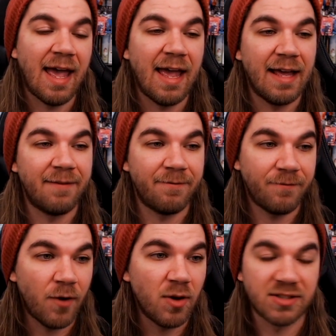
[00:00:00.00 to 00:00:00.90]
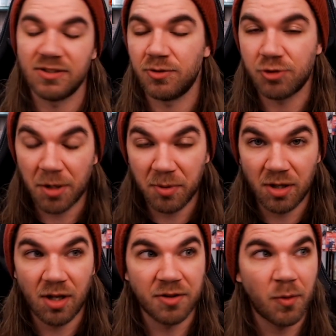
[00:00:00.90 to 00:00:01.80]
and falls into trouble
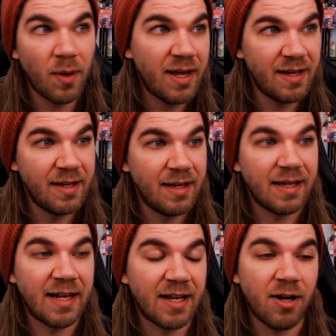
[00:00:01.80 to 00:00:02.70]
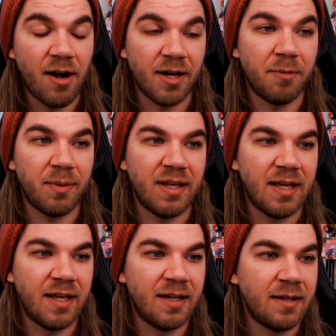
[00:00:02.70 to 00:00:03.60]
along the way, getting caught up
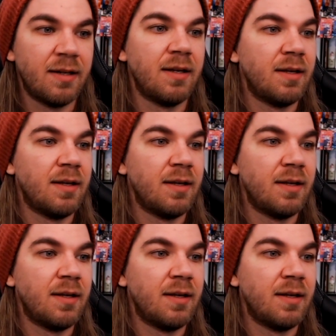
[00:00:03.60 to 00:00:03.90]
in